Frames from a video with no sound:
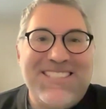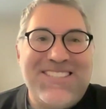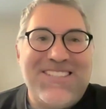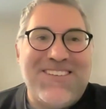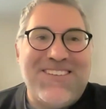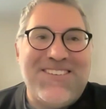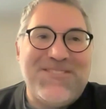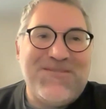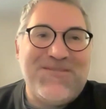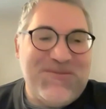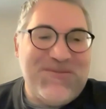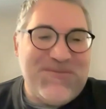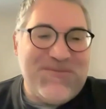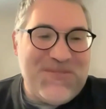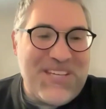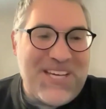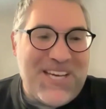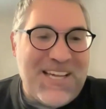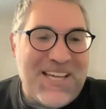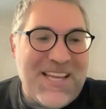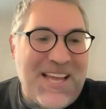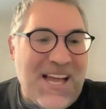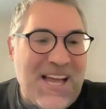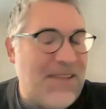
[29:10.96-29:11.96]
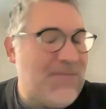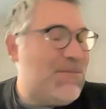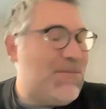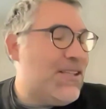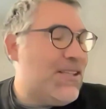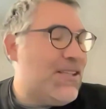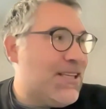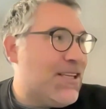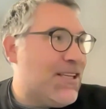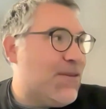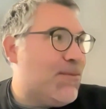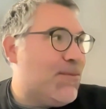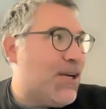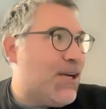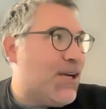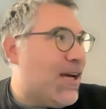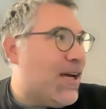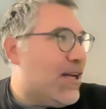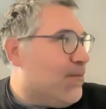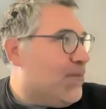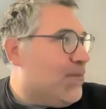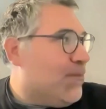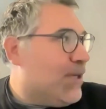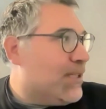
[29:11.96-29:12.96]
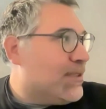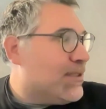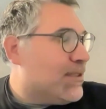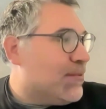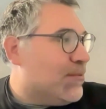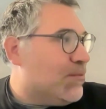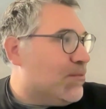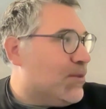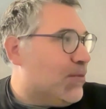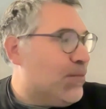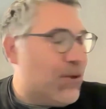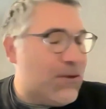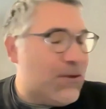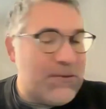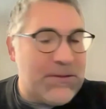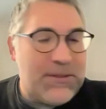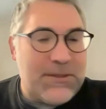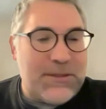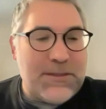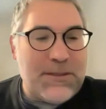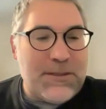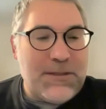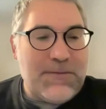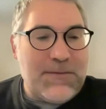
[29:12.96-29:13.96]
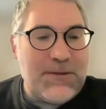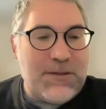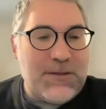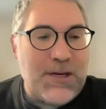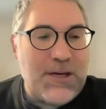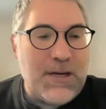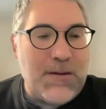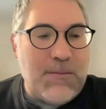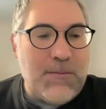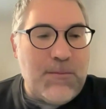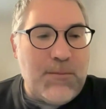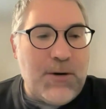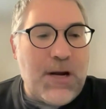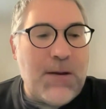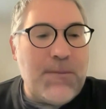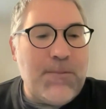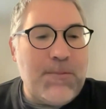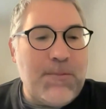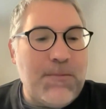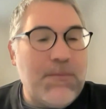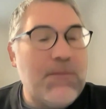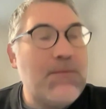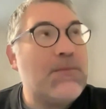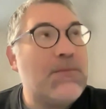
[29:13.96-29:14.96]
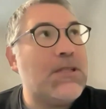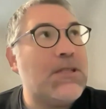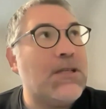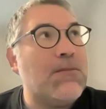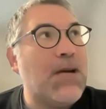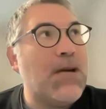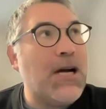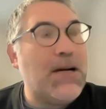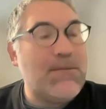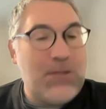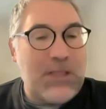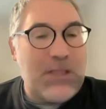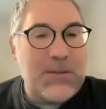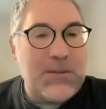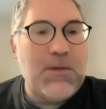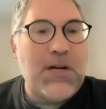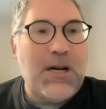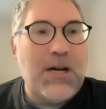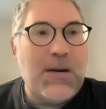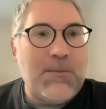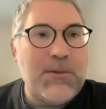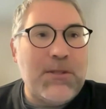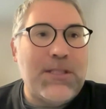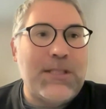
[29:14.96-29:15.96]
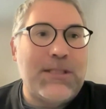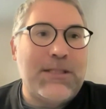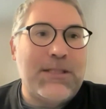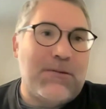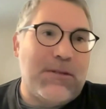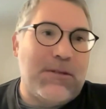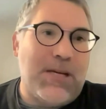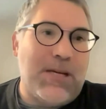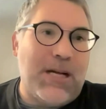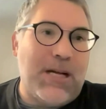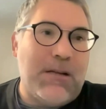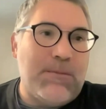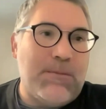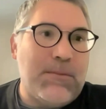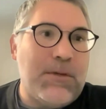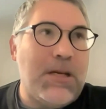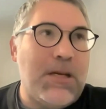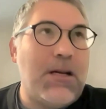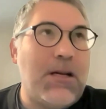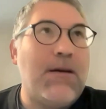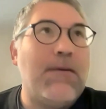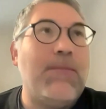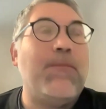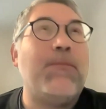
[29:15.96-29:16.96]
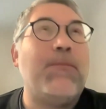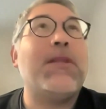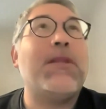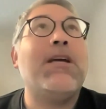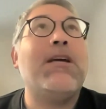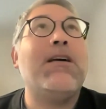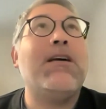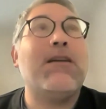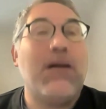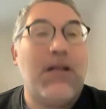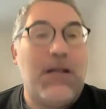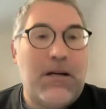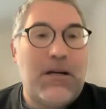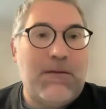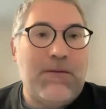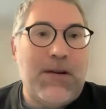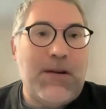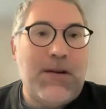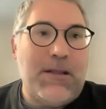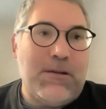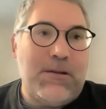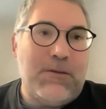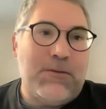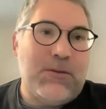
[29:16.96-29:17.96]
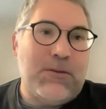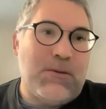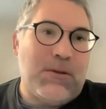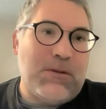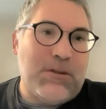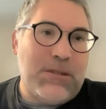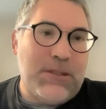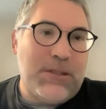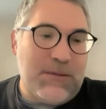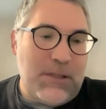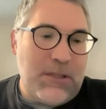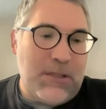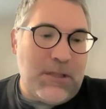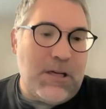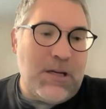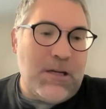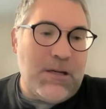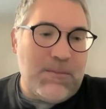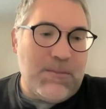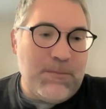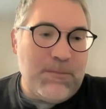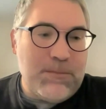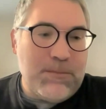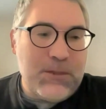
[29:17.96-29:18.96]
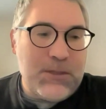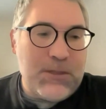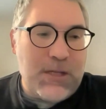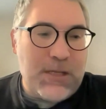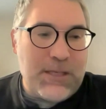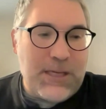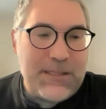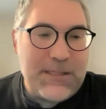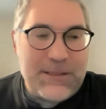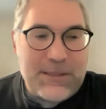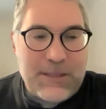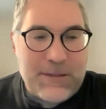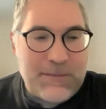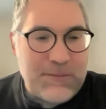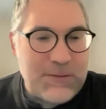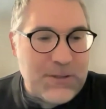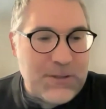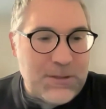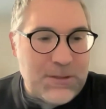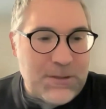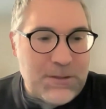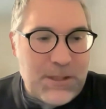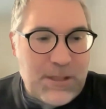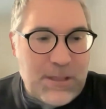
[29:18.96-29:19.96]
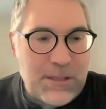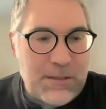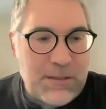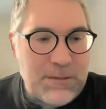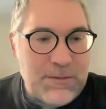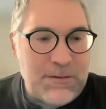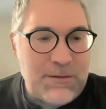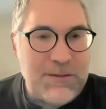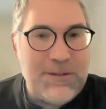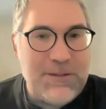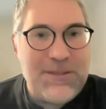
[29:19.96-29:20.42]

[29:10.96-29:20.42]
So yeah, I've been thinking about how to make some proposals for some object properties that would help clarify those roles for the hub. So I still have to do that.